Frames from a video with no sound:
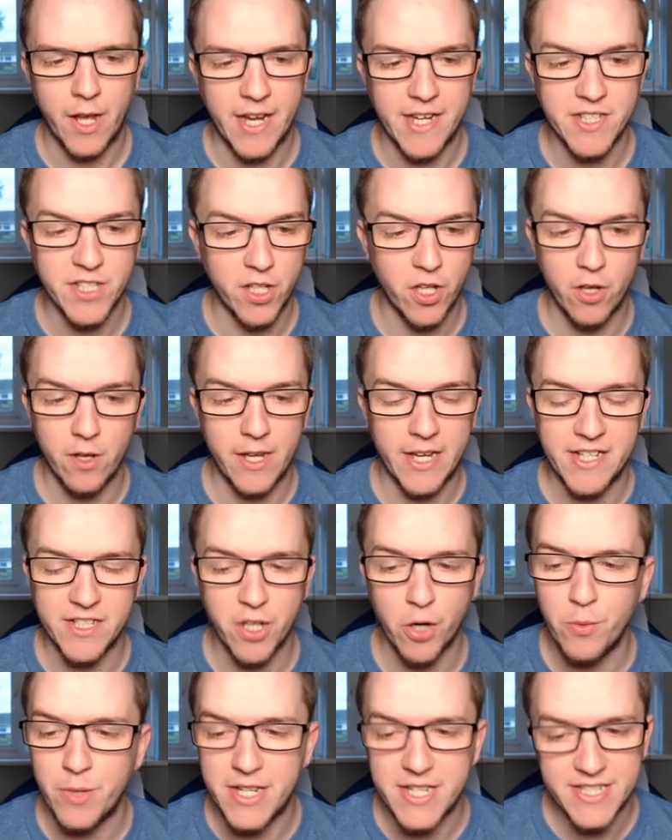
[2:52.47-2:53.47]

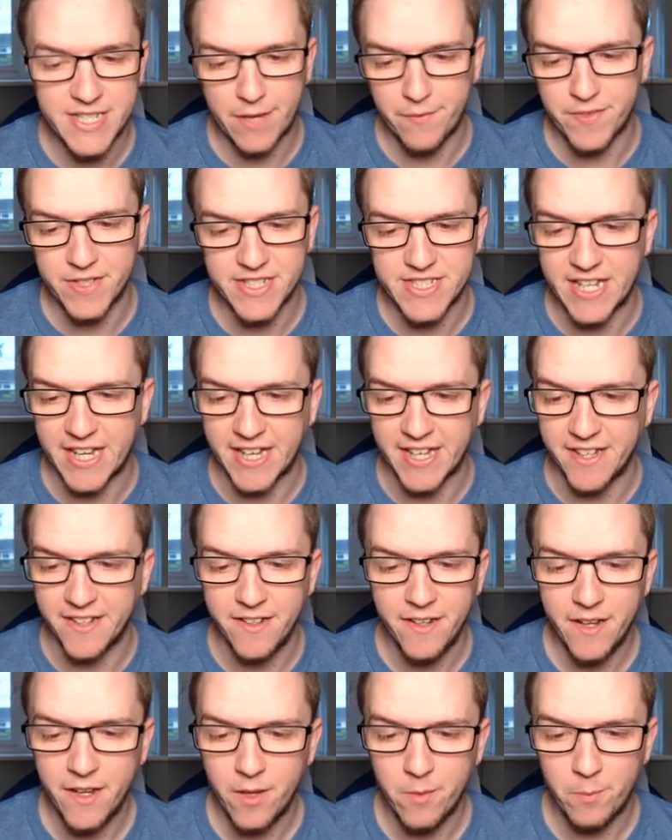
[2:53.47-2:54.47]
He's only
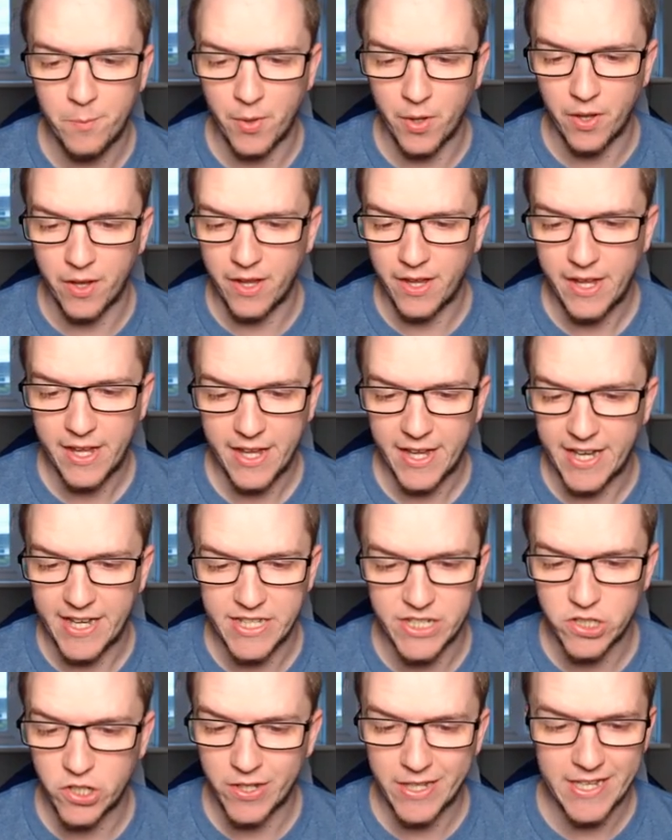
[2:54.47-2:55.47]
17, but
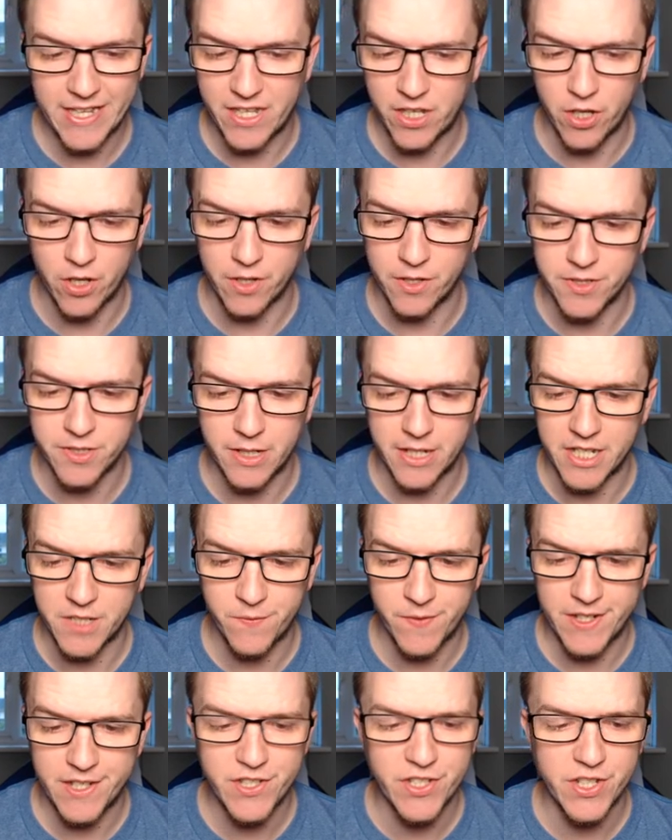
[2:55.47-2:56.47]
he's looking good. Like his
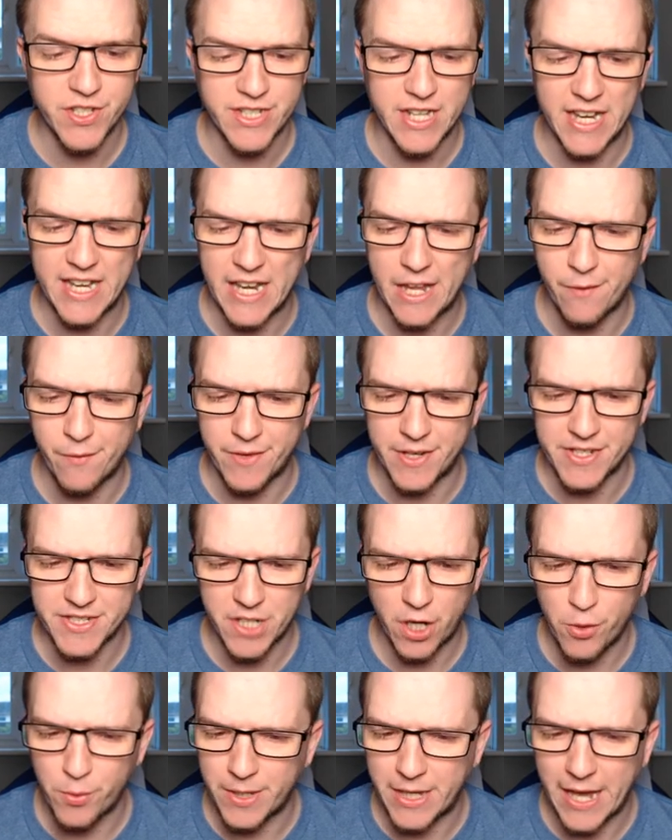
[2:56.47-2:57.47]
finishes at 11,
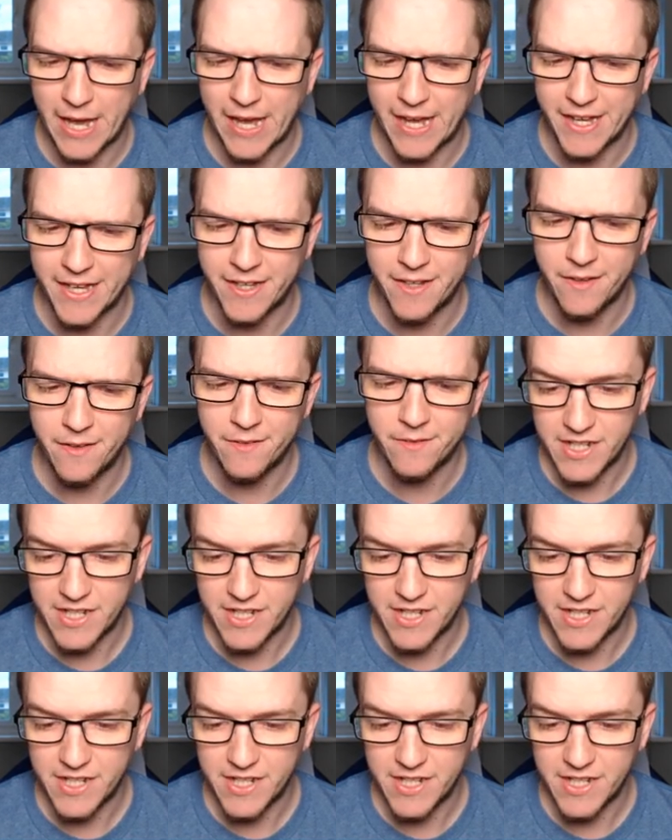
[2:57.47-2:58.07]
it's okay.